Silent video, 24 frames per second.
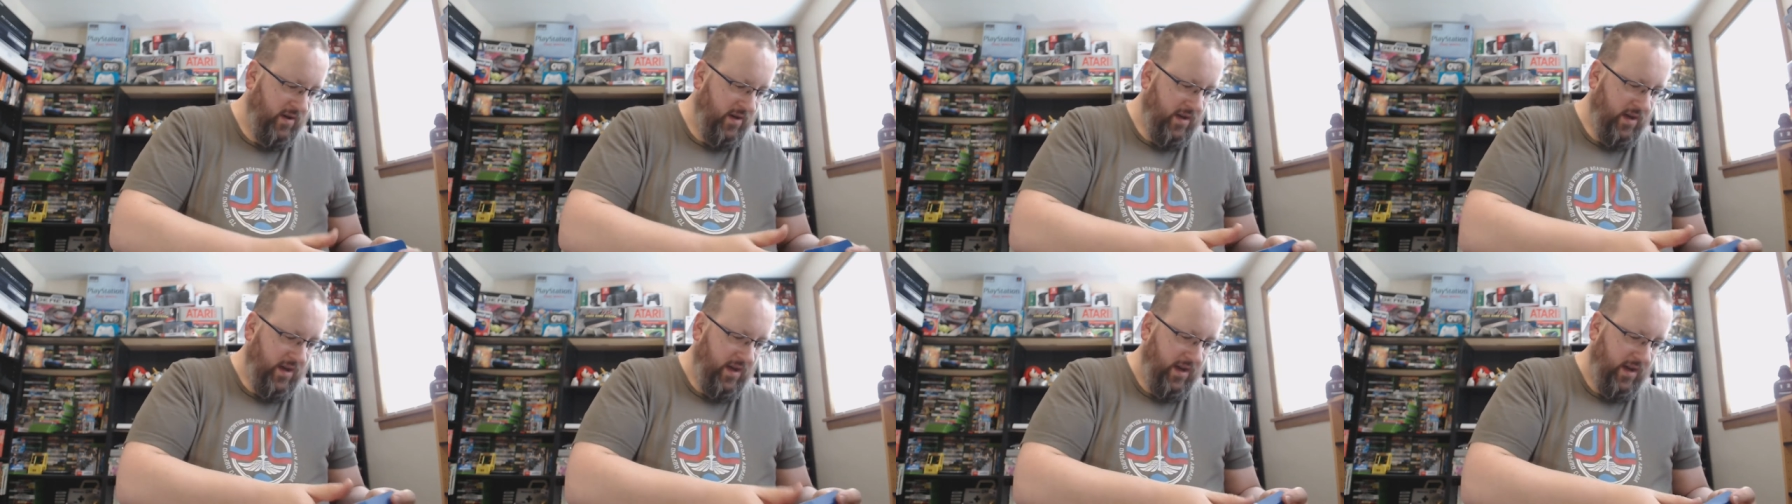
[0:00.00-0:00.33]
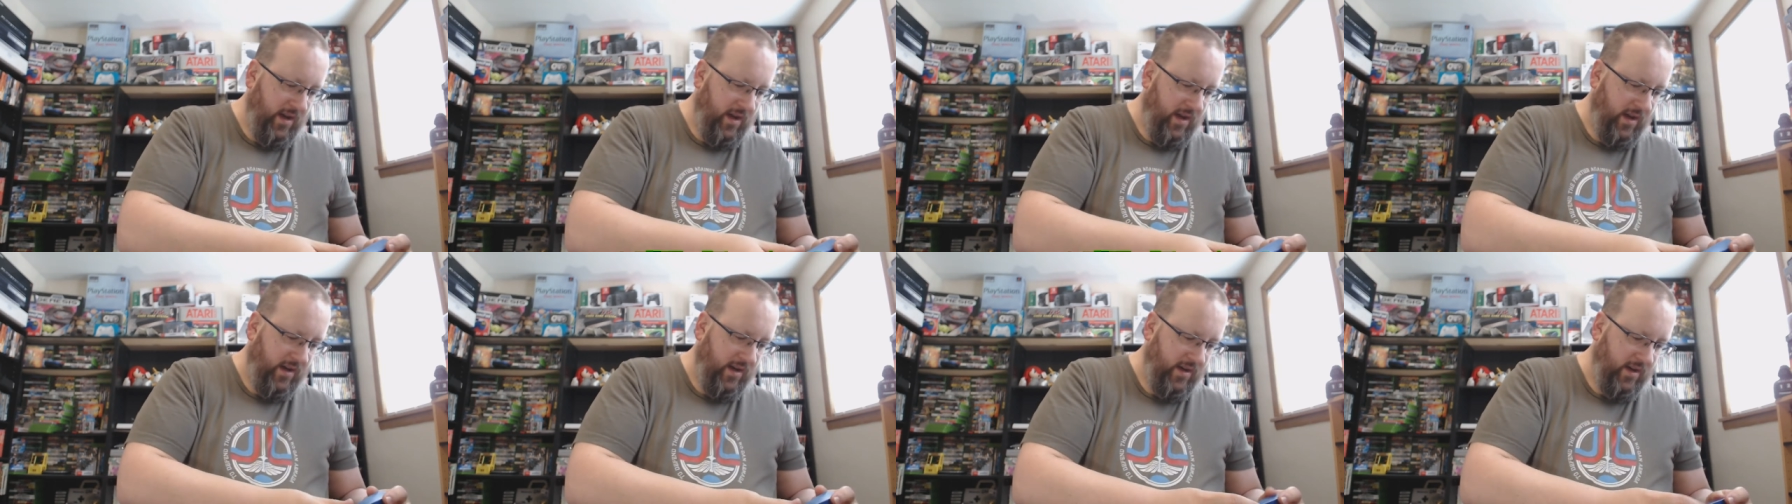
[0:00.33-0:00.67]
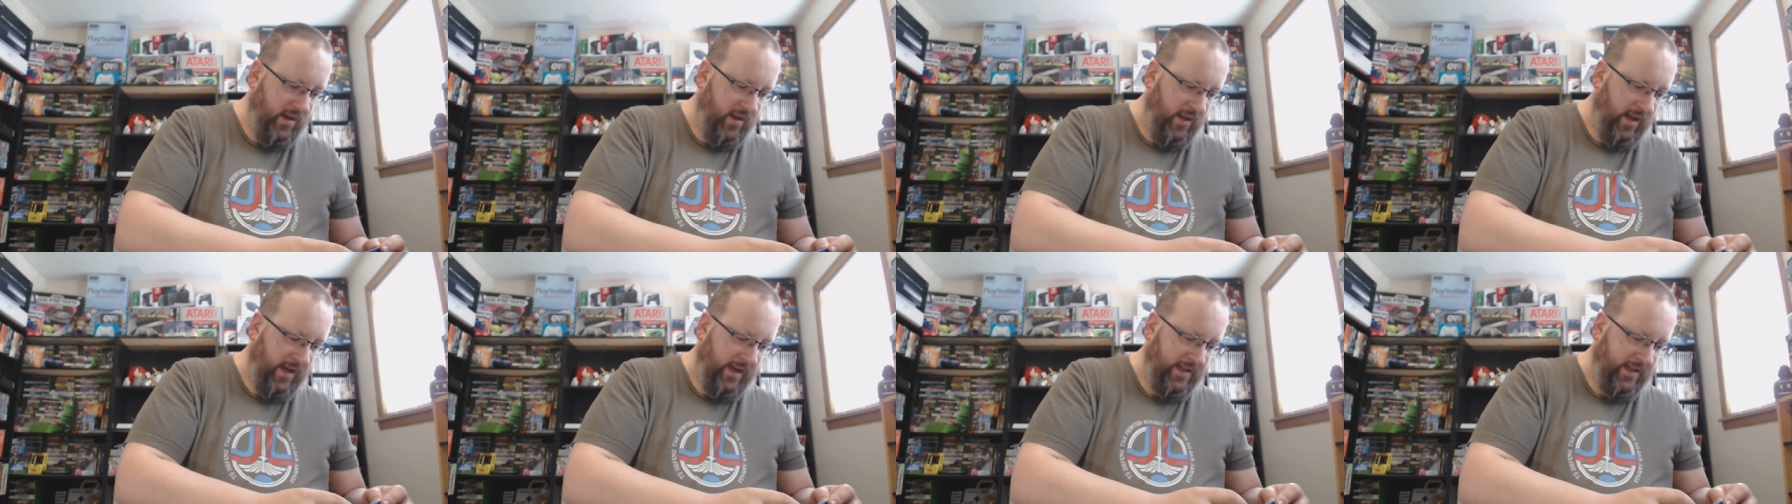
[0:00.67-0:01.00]
And
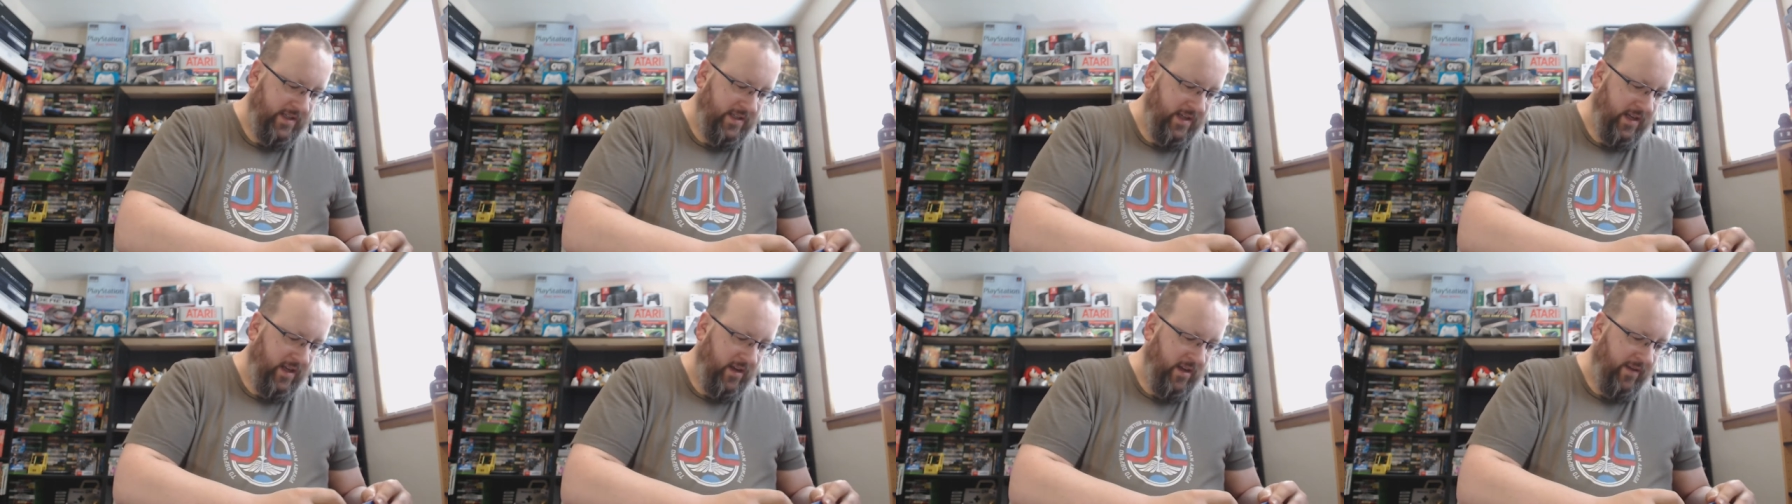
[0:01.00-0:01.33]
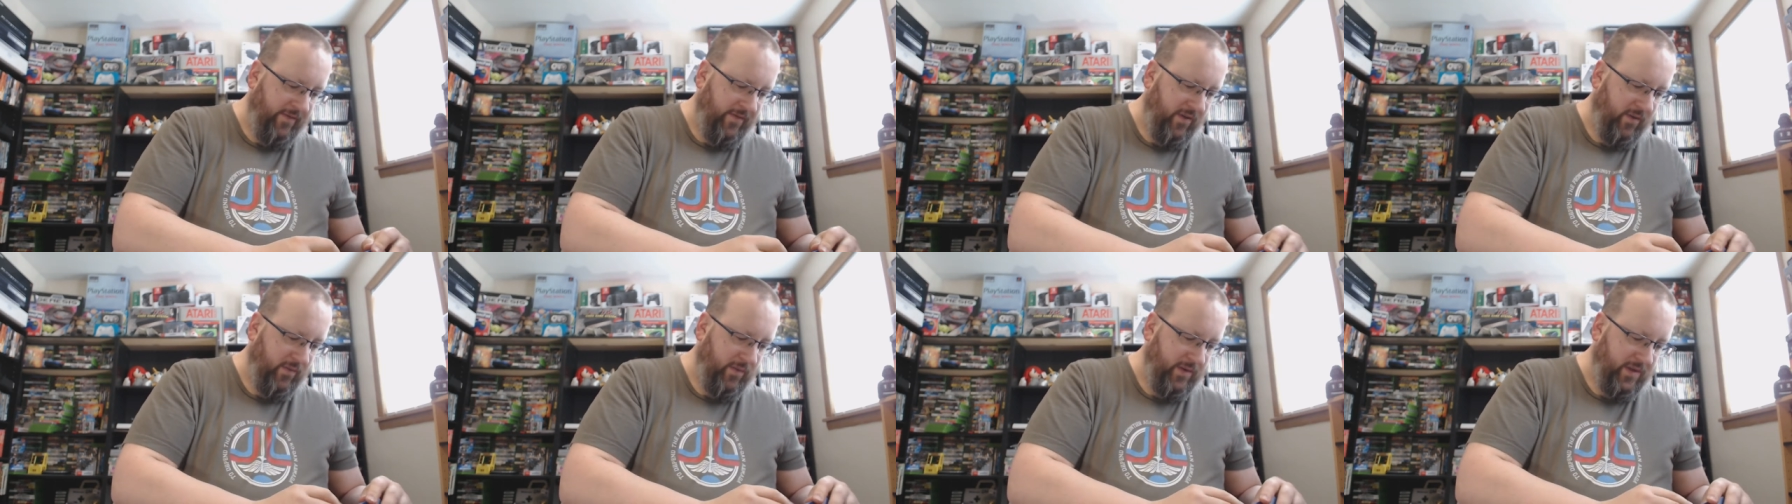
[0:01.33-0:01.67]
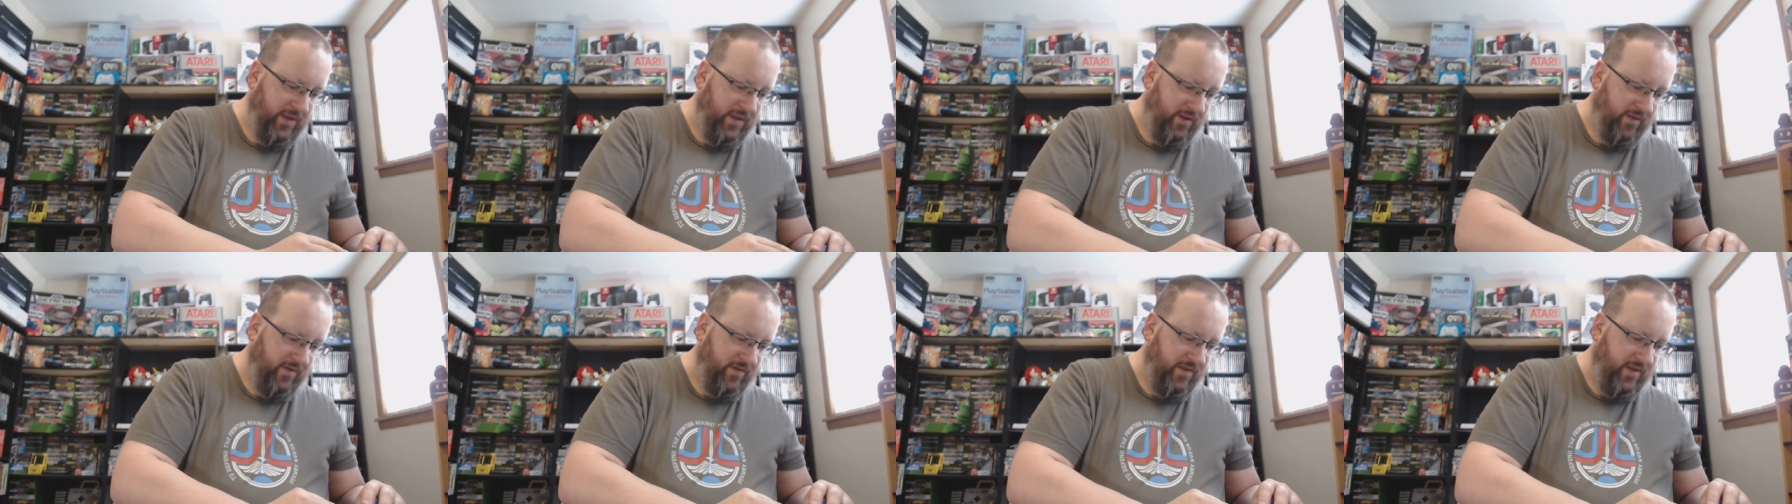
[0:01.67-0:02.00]
like I say, I'll have to
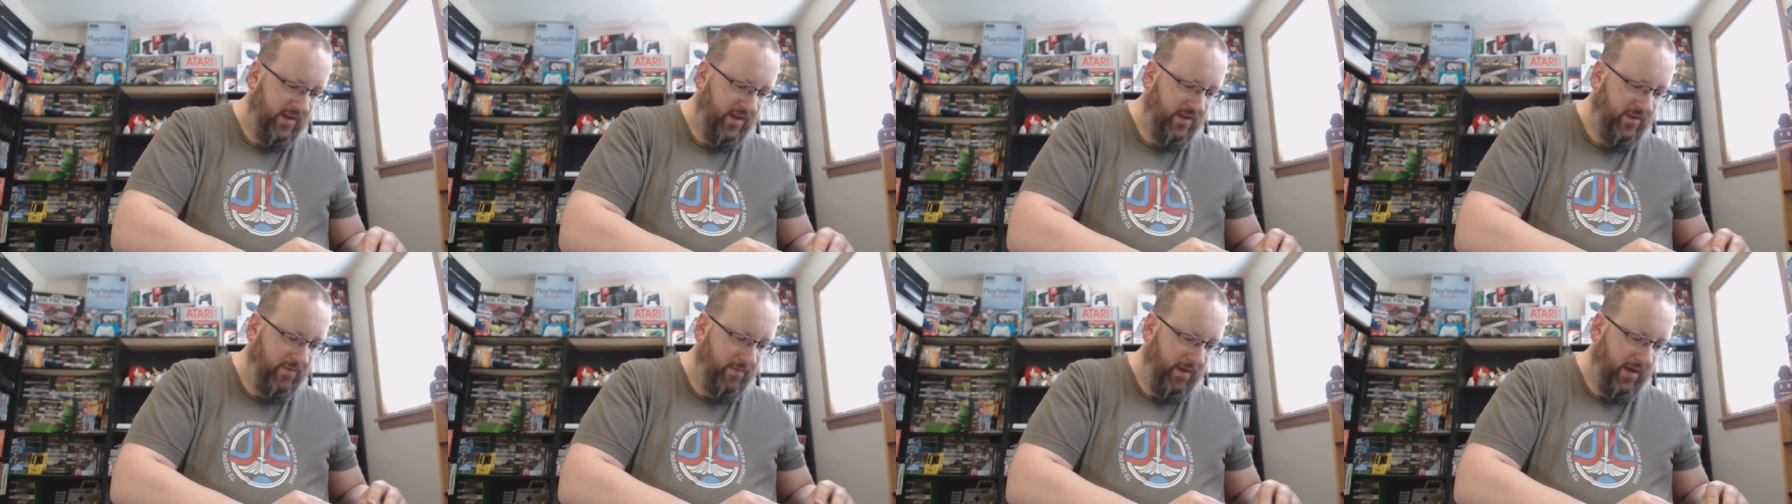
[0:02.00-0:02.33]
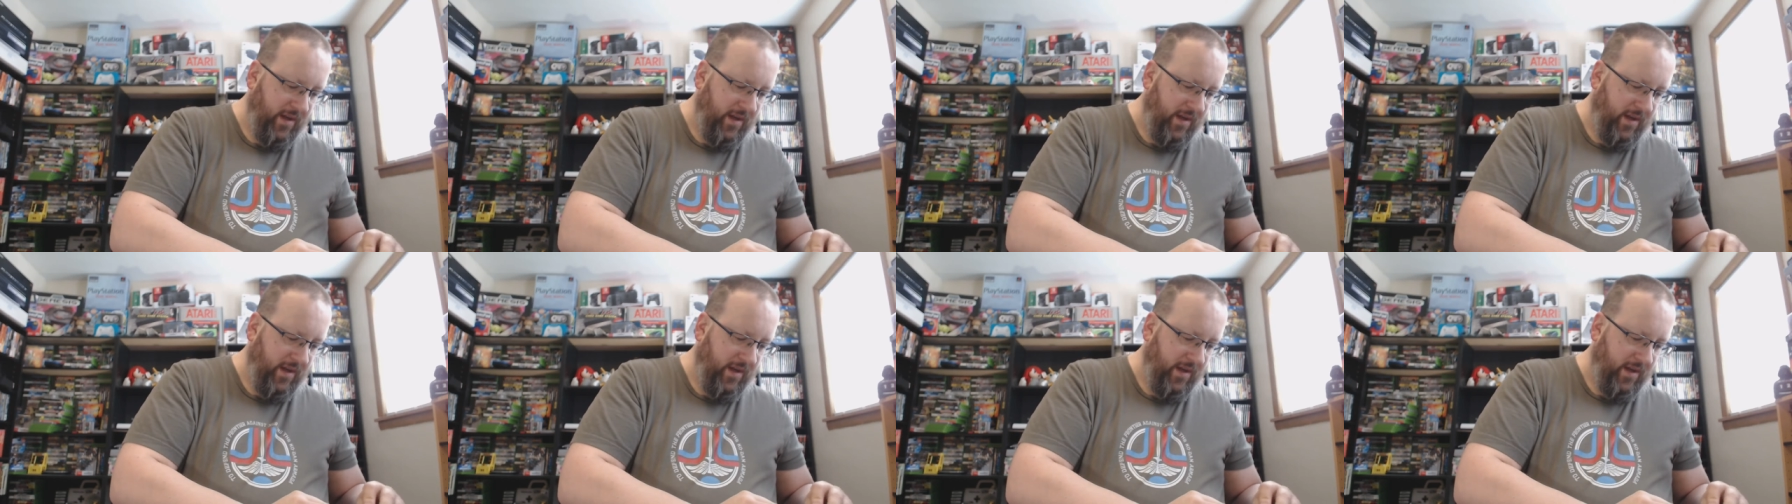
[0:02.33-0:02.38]
reserve judgment